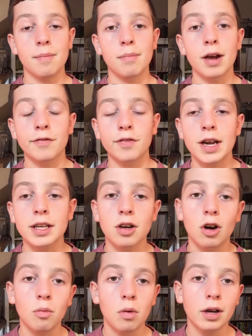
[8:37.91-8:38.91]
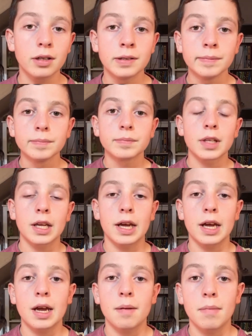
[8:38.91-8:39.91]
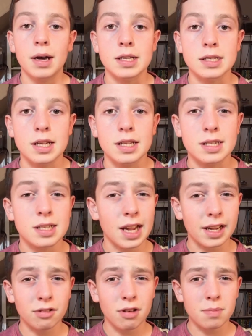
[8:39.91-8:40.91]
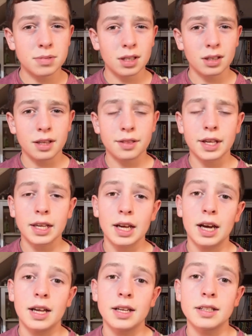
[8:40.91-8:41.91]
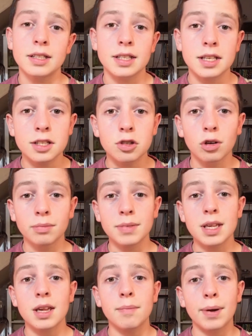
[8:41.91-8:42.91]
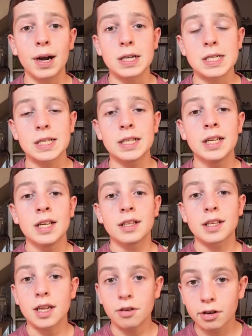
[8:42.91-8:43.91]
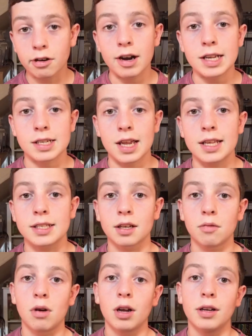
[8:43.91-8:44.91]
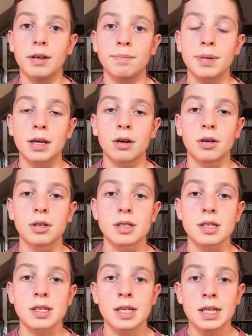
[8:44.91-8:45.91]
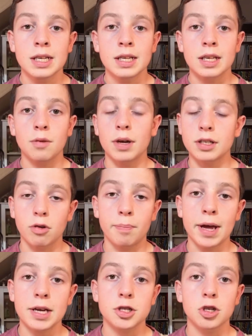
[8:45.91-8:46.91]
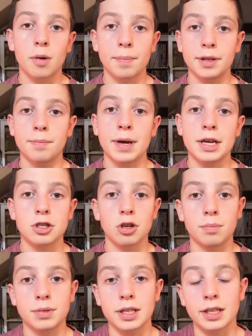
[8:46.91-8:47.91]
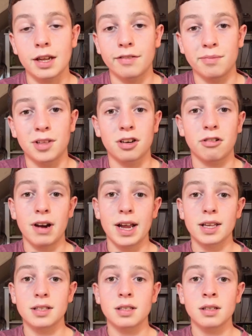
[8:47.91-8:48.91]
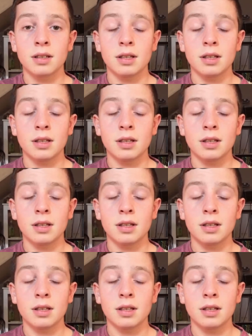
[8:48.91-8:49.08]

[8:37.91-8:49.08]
My friend got one as his second reptile, I think, and he told me in person that he regrets getting one because he went to a pet shop and the pet shop didn't give him the correct